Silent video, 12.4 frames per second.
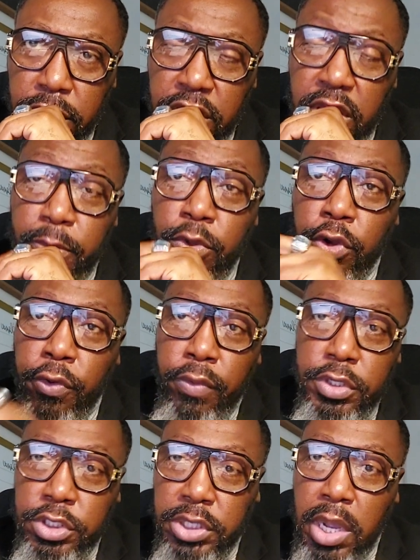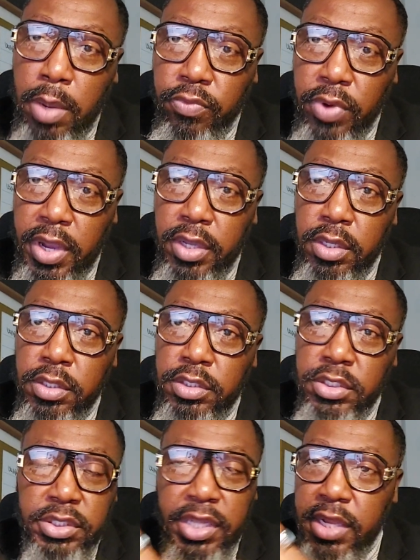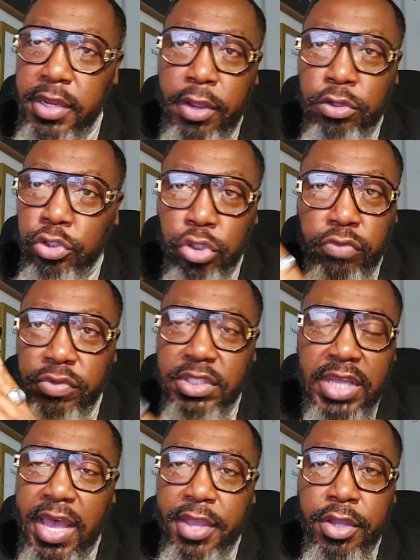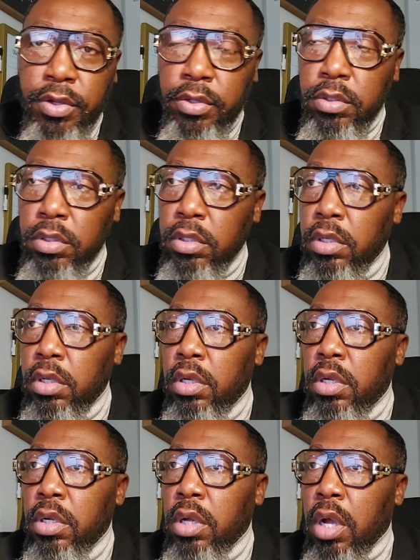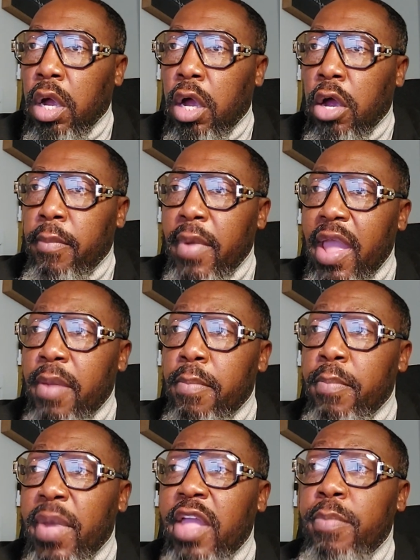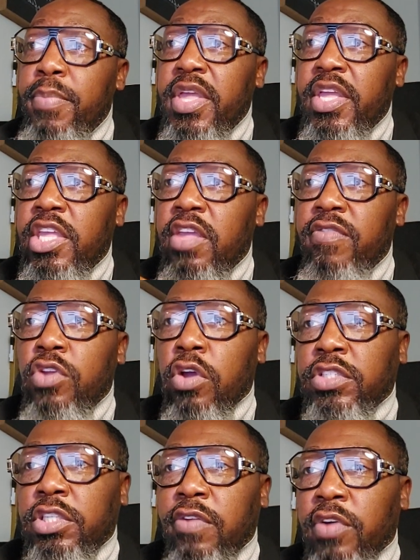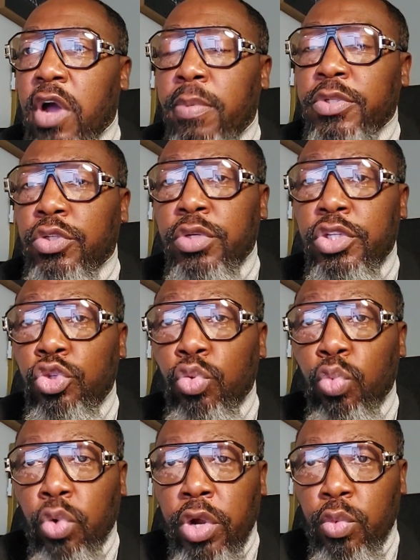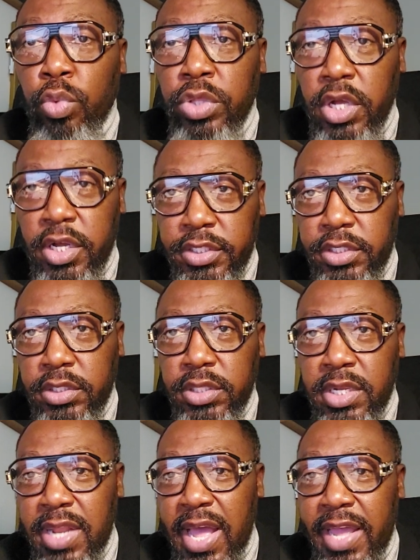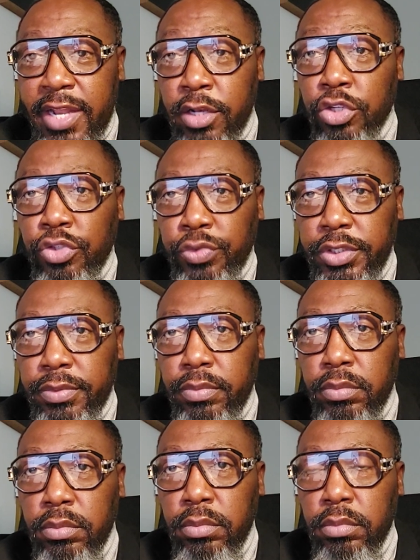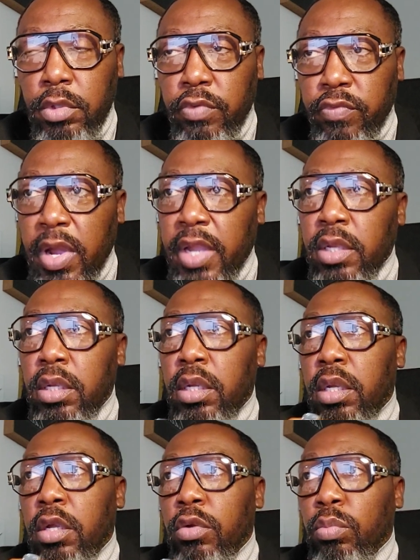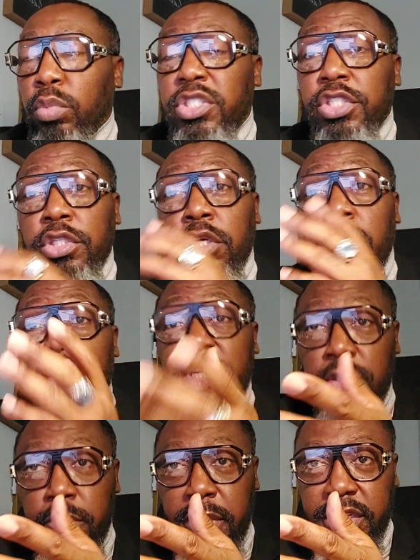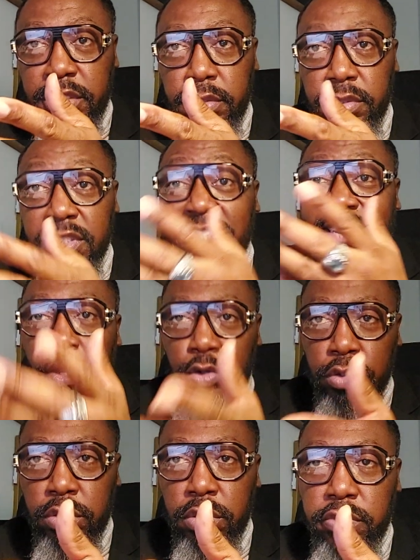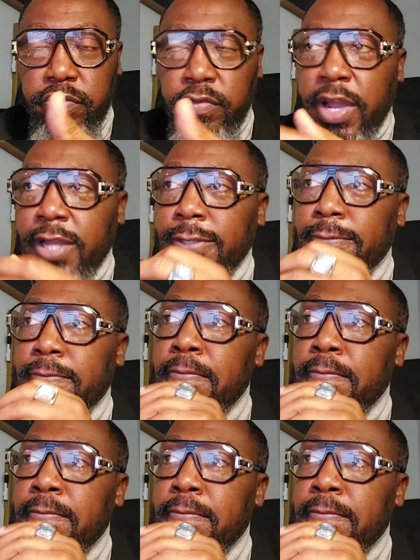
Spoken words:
Keep your current job, right? Stay there until you retire, and maybe give yourself an opportunity to work with us in our industry, right? Which is commission-based sales, right?